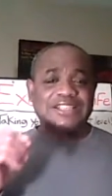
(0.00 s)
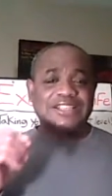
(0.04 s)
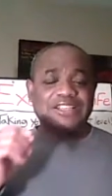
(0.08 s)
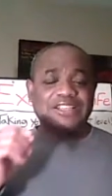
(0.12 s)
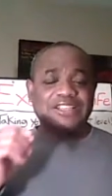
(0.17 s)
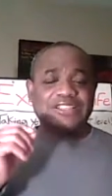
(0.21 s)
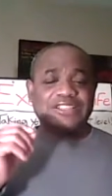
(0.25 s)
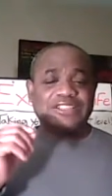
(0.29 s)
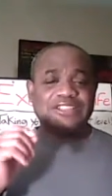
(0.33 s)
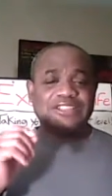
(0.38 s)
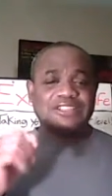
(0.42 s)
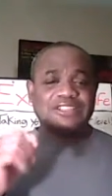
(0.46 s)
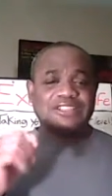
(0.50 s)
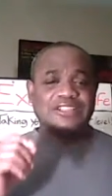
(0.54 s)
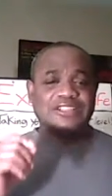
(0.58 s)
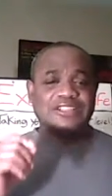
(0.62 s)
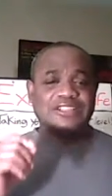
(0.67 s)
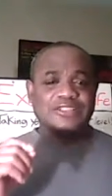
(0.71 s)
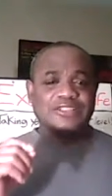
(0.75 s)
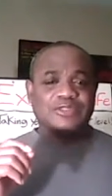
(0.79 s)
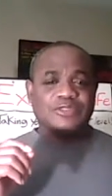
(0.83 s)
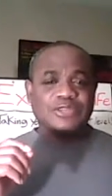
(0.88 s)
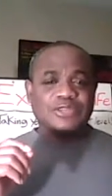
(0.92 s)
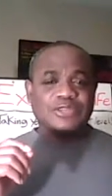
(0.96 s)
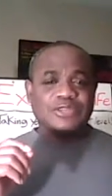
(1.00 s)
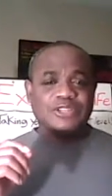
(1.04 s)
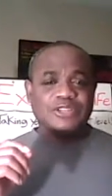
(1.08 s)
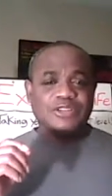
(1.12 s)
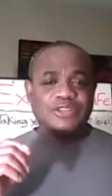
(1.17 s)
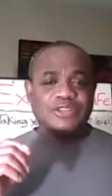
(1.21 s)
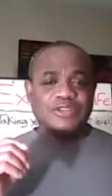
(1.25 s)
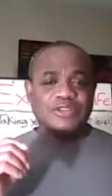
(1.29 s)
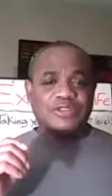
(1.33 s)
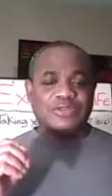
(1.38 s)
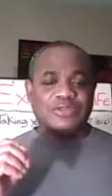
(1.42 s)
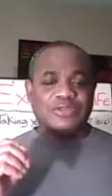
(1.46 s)
you, you know, when you
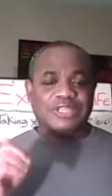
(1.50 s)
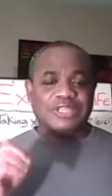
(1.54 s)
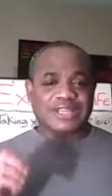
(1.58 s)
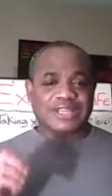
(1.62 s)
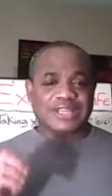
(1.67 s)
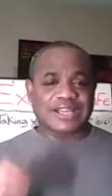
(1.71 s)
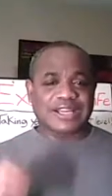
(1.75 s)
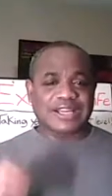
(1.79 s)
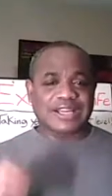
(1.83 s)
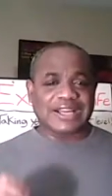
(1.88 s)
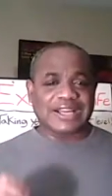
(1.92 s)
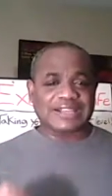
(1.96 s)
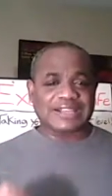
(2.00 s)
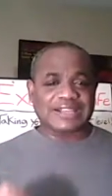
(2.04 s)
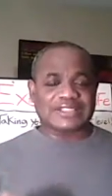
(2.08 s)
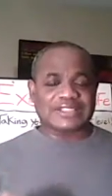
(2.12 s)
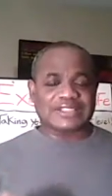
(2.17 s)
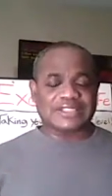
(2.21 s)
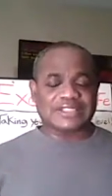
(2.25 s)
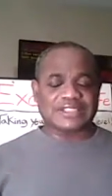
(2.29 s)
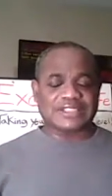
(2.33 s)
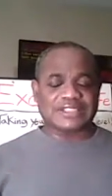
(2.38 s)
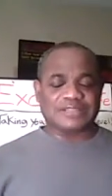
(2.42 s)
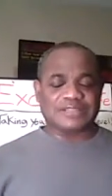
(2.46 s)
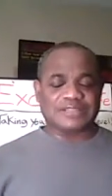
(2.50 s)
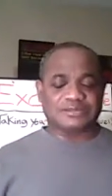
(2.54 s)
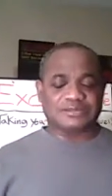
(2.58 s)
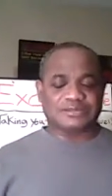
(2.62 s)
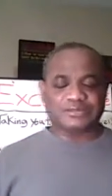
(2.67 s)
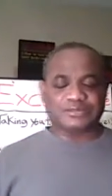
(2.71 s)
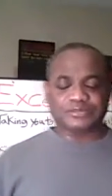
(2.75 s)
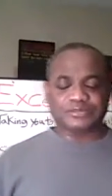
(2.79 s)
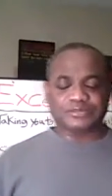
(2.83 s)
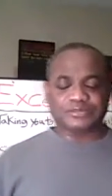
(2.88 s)
when you ask, um,